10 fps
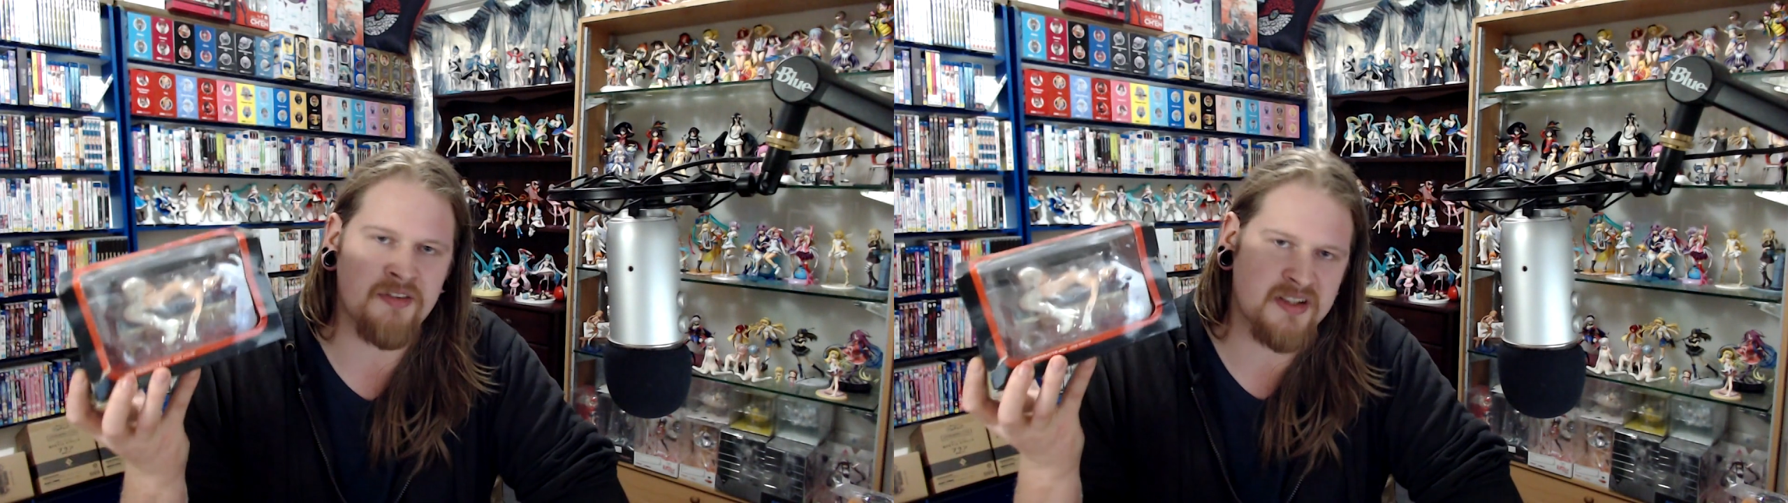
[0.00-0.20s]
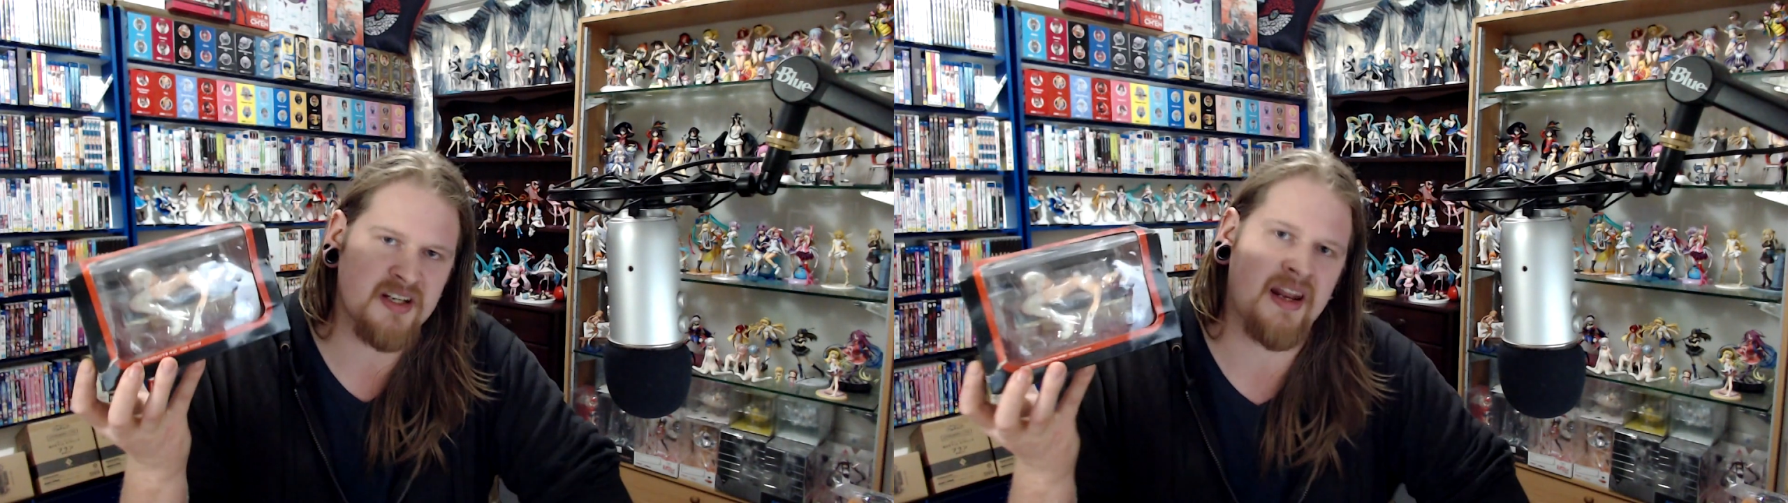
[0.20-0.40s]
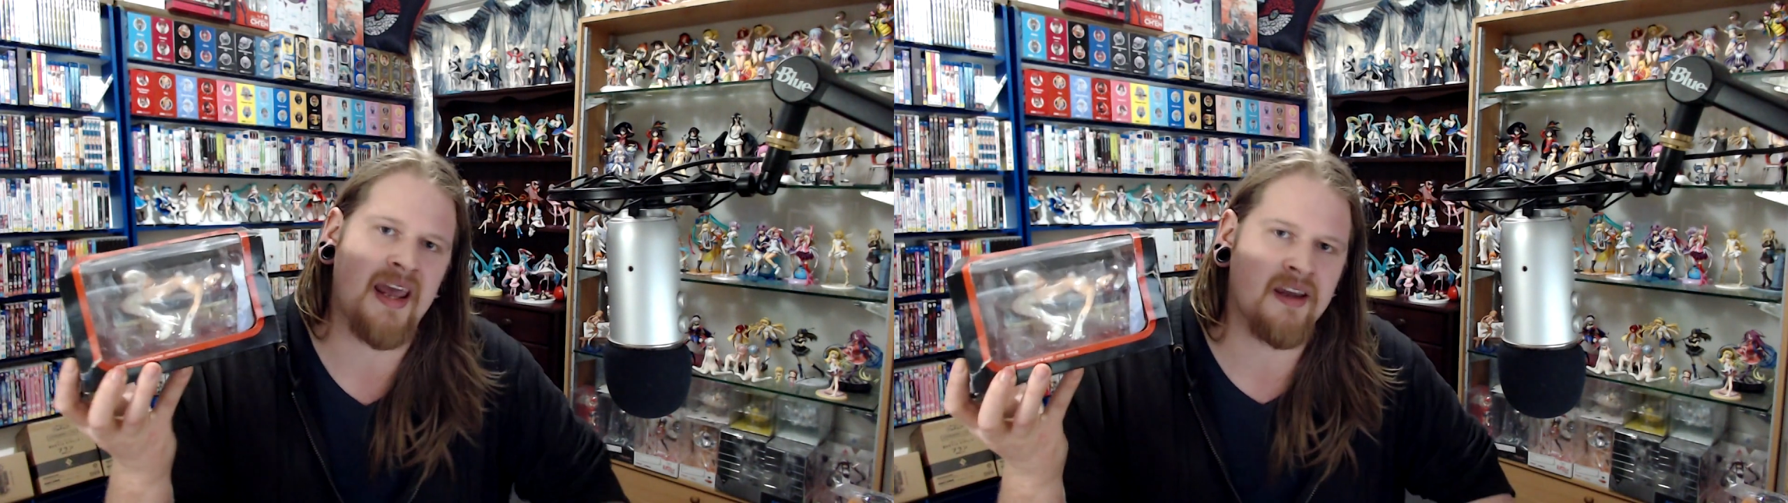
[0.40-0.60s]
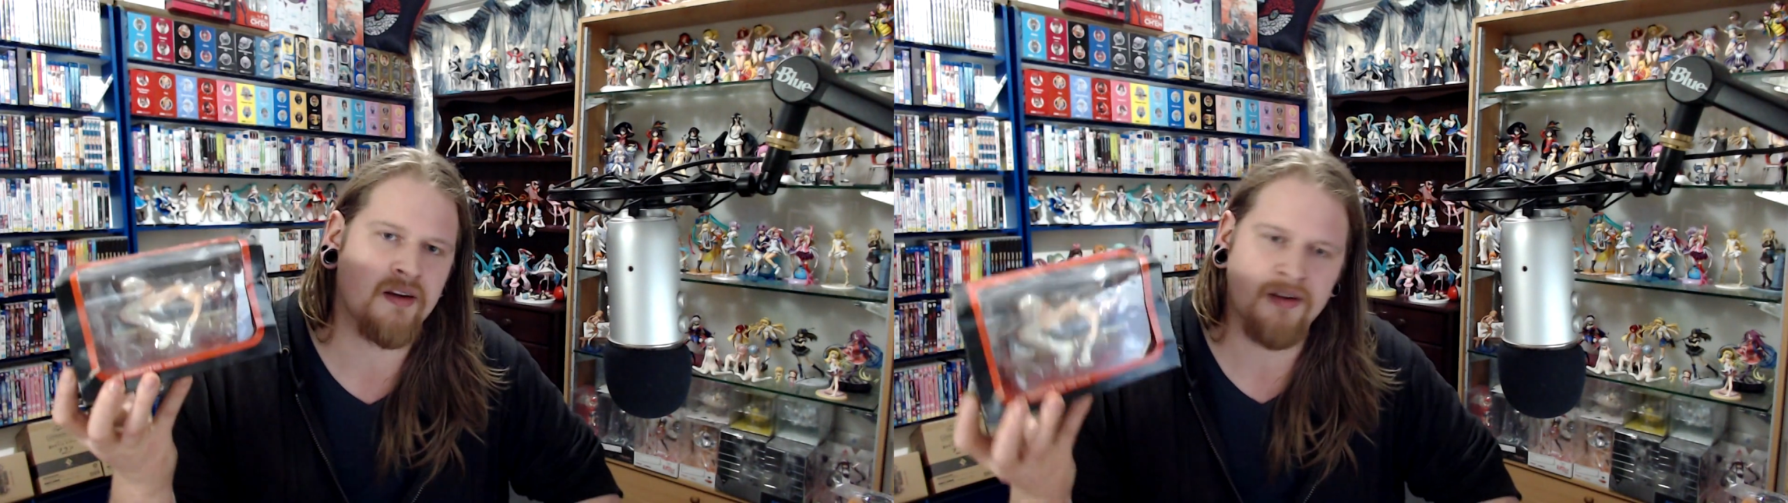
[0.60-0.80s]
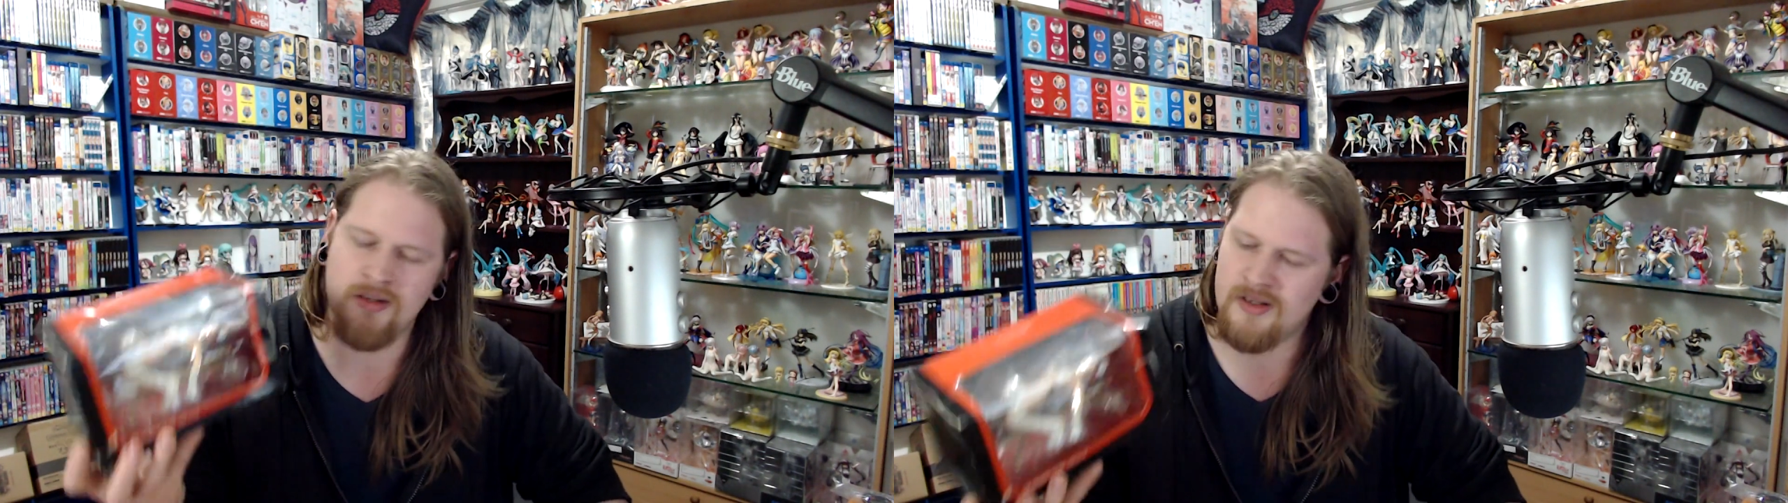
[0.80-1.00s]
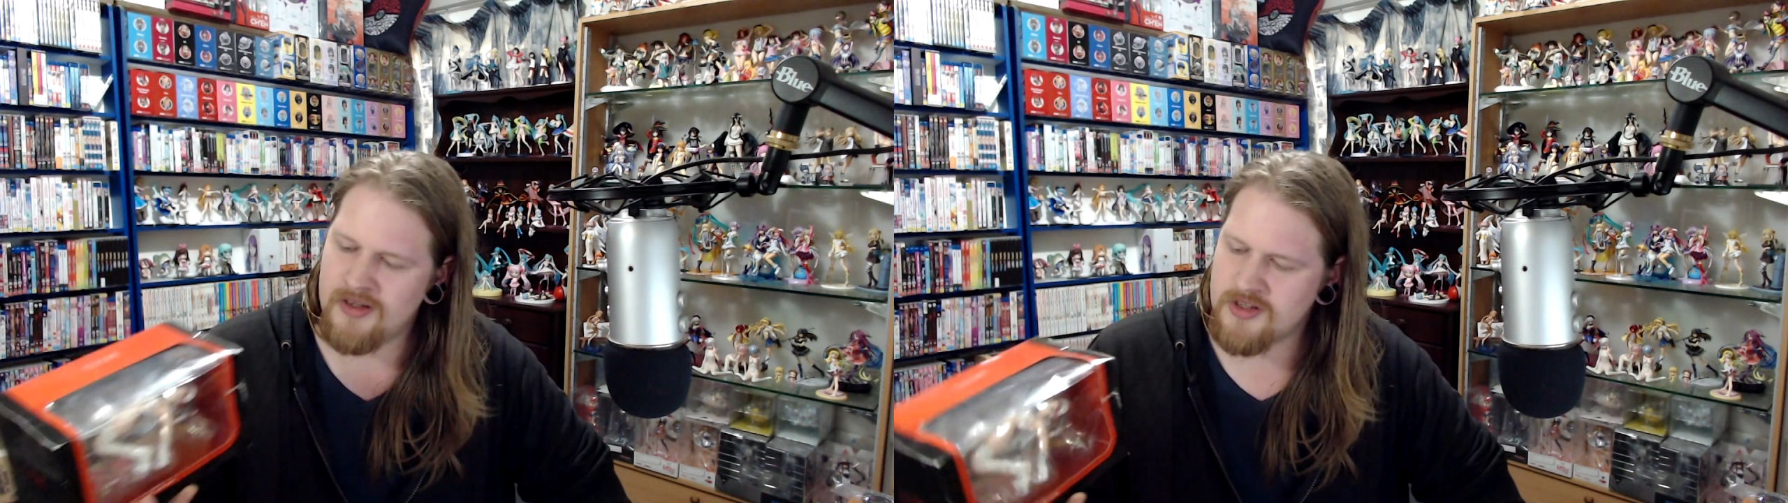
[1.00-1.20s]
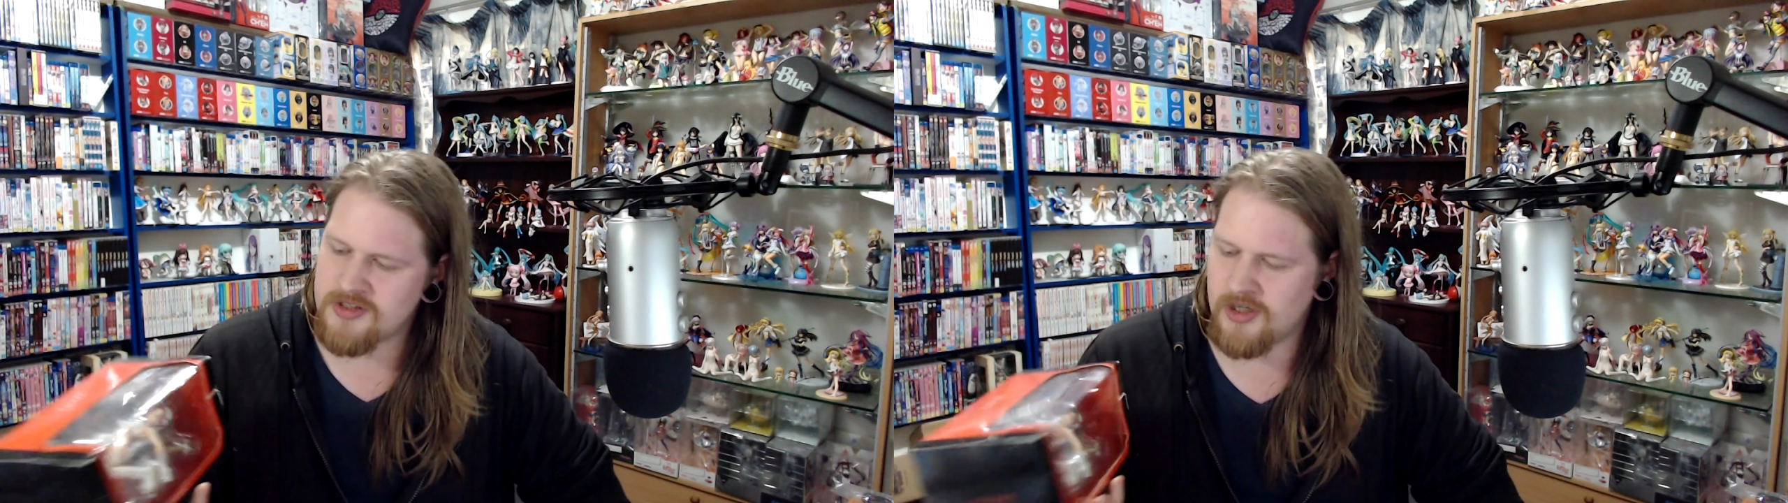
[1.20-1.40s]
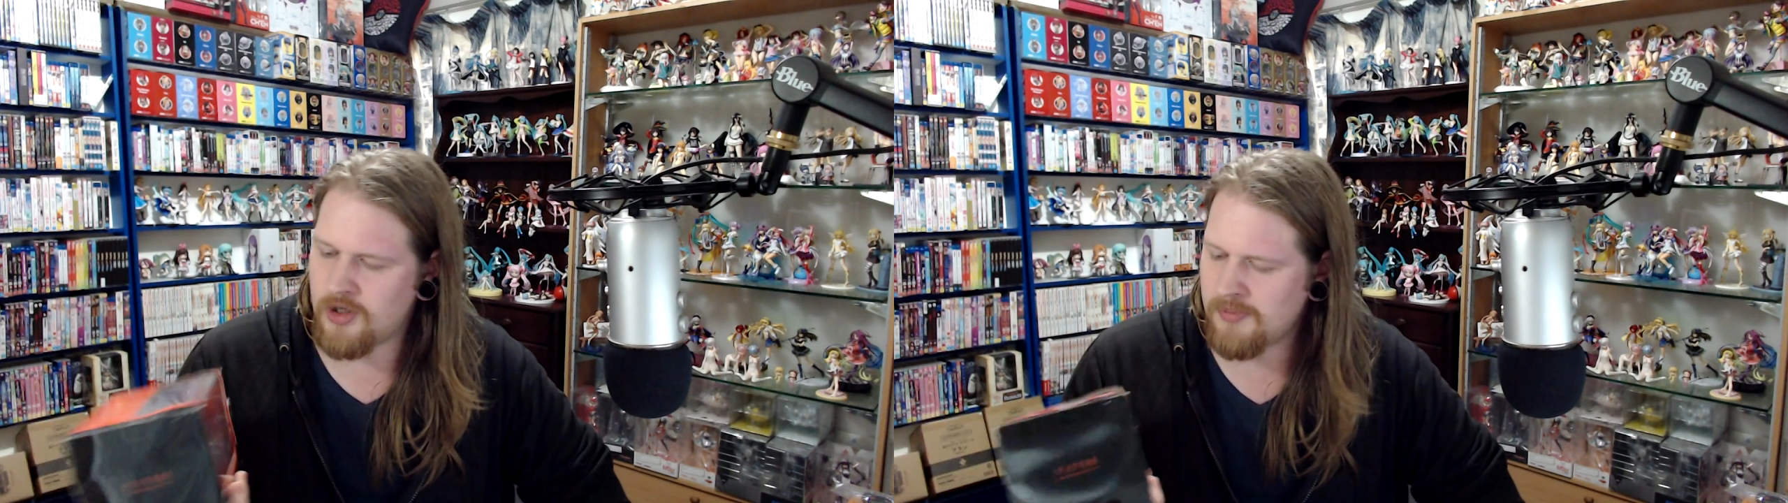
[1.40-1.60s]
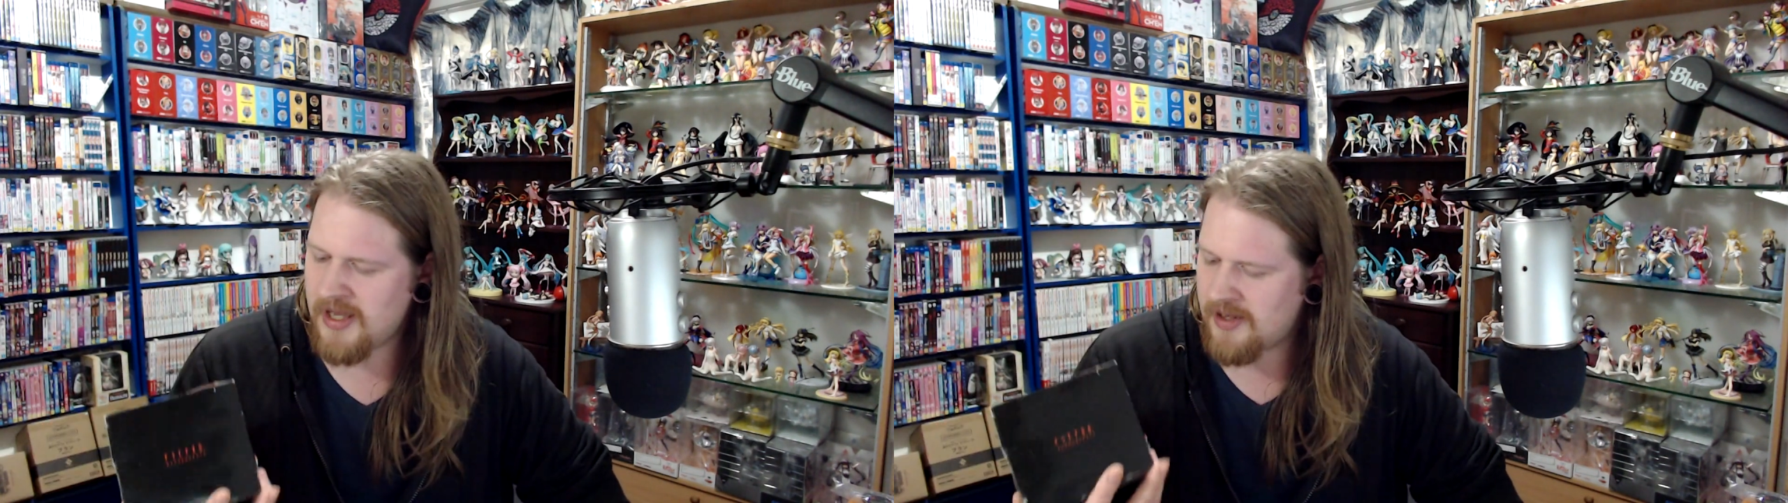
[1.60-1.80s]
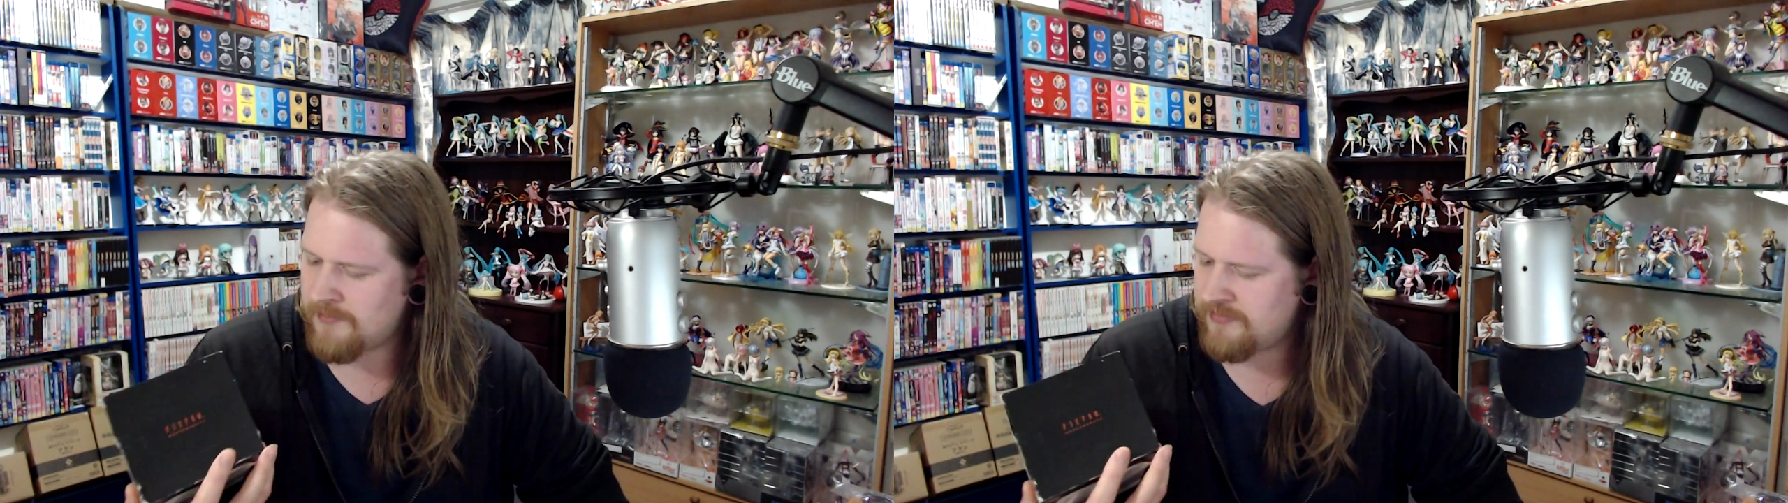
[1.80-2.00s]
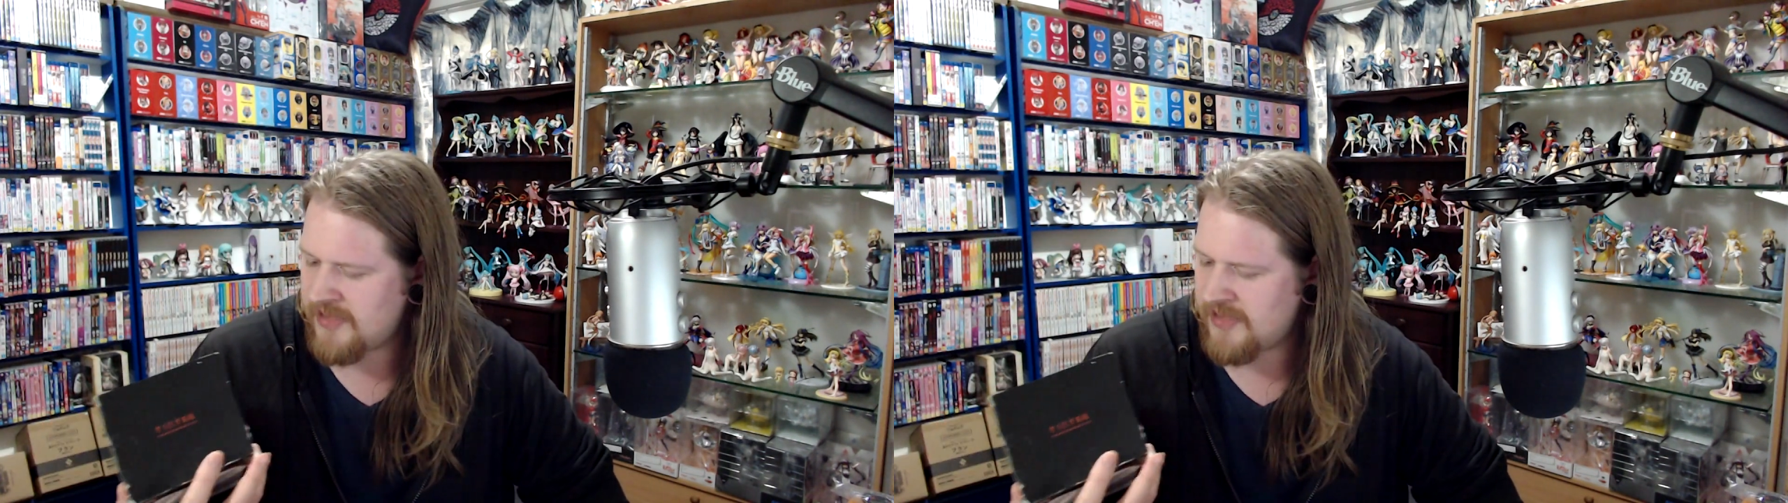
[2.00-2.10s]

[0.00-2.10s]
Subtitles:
even today. So yeah,